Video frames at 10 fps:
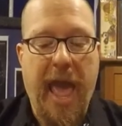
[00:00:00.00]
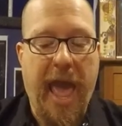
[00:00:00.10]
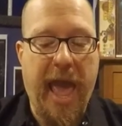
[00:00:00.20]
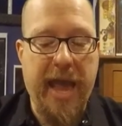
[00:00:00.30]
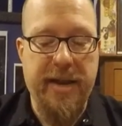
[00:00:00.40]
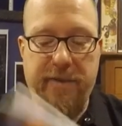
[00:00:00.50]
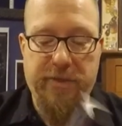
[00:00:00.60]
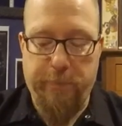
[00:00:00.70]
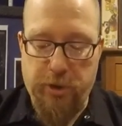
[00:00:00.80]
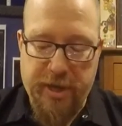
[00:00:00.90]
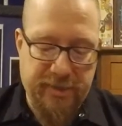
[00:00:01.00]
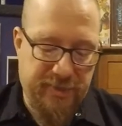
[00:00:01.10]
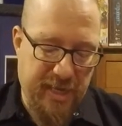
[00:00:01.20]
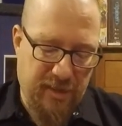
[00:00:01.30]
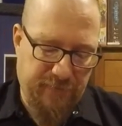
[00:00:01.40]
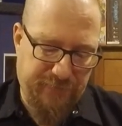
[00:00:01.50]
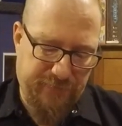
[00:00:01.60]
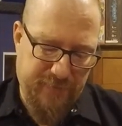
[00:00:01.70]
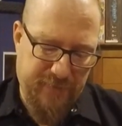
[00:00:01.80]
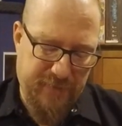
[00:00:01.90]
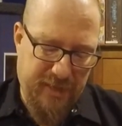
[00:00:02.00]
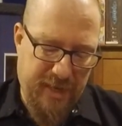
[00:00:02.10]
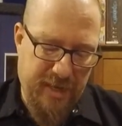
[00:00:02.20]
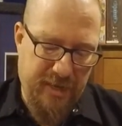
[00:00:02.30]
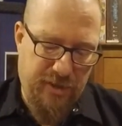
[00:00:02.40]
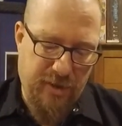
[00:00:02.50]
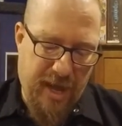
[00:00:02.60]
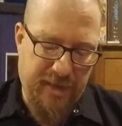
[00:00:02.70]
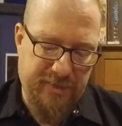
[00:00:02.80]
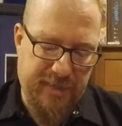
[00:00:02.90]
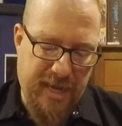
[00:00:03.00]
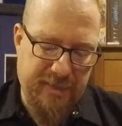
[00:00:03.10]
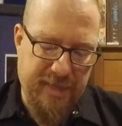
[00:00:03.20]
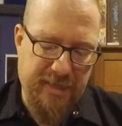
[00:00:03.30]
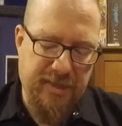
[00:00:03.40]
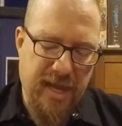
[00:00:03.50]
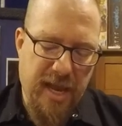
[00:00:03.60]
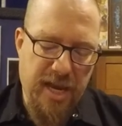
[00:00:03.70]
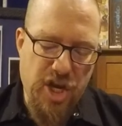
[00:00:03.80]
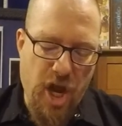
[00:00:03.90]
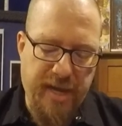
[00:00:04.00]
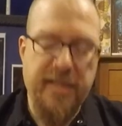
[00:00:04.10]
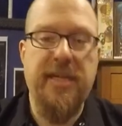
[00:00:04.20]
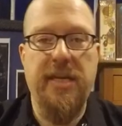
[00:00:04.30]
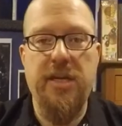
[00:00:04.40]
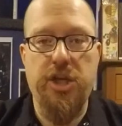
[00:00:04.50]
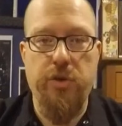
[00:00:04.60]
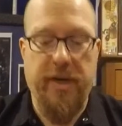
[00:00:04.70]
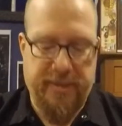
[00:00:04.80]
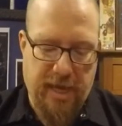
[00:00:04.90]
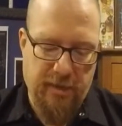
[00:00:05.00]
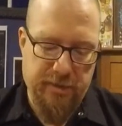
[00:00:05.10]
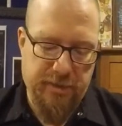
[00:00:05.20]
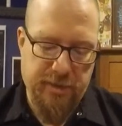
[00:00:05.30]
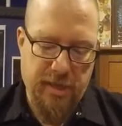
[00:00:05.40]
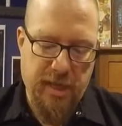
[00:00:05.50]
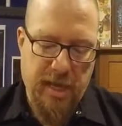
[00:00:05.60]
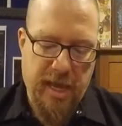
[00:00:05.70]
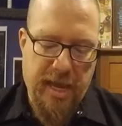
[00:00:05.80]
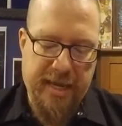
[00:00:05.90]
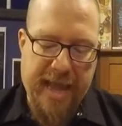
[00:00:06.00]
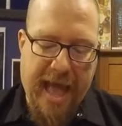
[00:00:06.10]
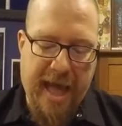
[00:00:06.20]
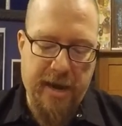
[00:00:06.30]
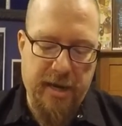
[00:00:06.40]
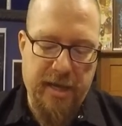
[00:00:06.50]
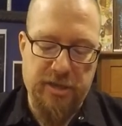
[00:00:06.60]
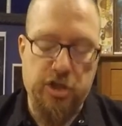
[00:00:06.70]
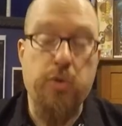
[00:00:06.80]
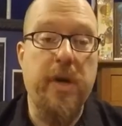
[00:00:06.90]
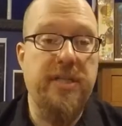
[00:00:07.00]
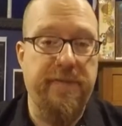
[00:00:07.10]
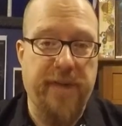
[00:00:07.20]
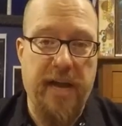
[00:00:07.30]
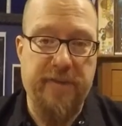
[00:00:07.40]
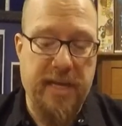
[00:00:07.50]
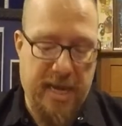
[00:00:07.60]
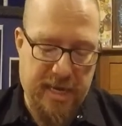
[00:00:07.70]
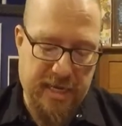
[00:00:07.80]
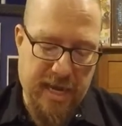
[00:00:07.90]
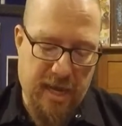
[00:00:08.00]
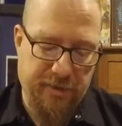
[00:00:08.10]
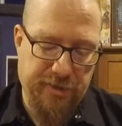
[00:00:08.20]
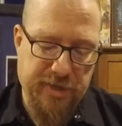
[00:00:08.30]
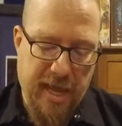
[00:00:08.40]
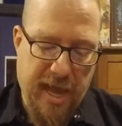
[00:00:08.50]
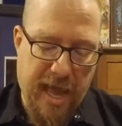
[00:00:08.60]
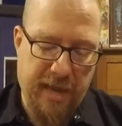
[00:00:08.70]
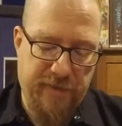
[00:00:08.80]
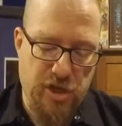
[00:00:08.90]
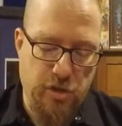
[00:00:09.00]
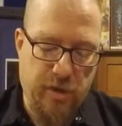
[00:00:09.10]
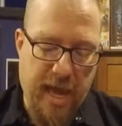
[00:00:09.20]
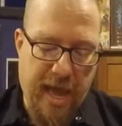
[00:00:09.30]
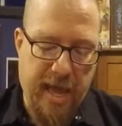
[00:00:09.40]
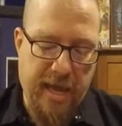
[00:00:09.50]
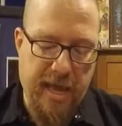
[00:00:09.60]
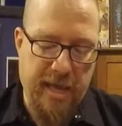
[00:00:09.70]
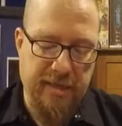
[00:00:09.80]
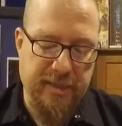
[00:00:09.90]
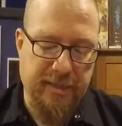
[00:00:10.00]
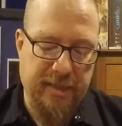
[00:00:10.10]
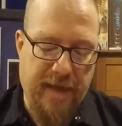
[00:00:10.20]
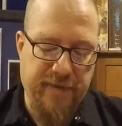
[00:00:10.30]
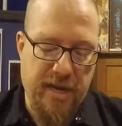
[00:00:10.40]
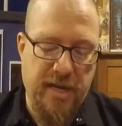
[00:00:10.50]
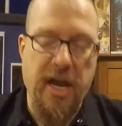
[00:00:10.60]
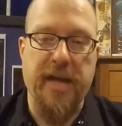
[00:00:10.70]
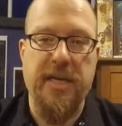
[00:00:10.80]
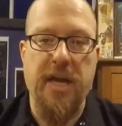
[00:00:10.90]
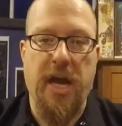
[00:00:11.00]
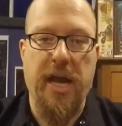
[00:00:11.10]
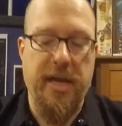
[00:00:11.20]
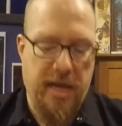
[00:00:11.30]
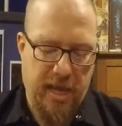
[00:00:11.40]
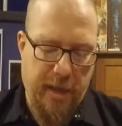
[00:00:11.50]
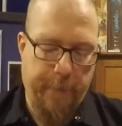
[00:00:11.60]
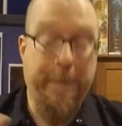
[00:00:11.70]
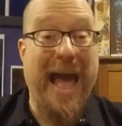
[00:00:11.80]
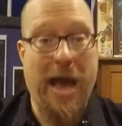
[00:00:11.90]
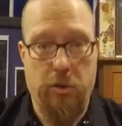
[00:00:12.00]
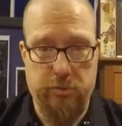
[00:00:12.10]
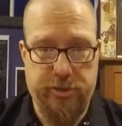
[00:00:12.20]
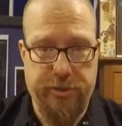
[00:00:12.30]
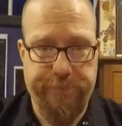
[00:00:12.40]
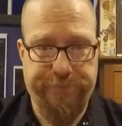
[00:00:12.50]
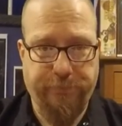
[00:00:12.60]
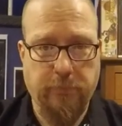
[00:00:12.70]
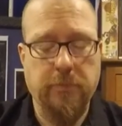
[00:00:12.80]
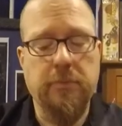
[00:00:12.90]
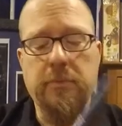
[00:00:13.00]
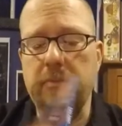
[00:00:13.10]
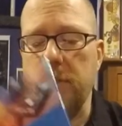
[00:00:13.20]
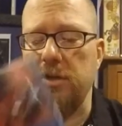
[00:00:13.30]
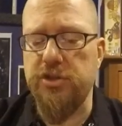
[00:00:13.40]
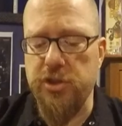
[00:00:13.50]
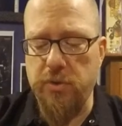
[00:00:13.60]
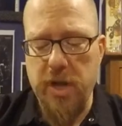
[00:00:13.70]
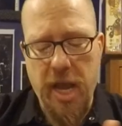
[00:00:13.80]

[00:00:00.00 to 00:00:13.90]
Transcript: And the book itself in the United States, it's 19 US dollars. In Canada, it's 25 Canadian dollars. And in the UK, it is 11.99 pounds. So